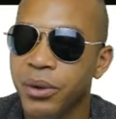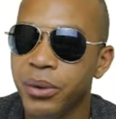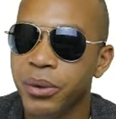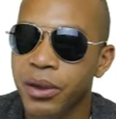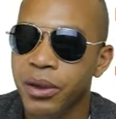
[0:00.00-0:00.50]

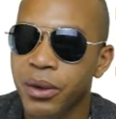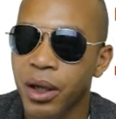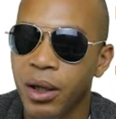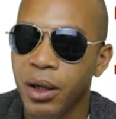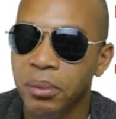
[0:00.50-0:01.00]
do need
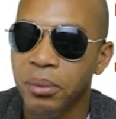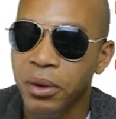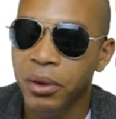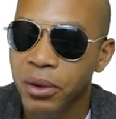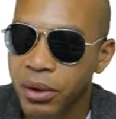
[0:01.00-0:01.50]
to
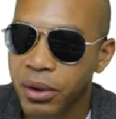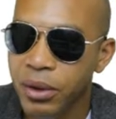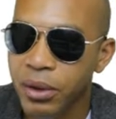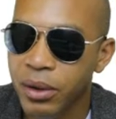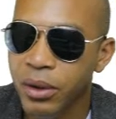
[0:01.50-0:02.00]
learn,
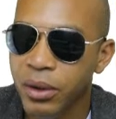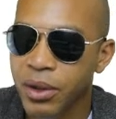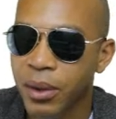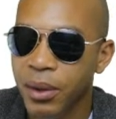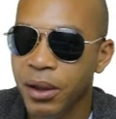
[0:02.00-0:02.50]
you know,
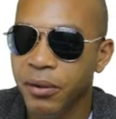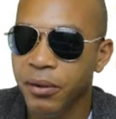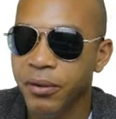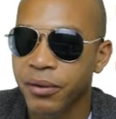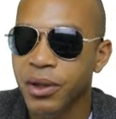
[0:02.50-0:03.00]
some kind of,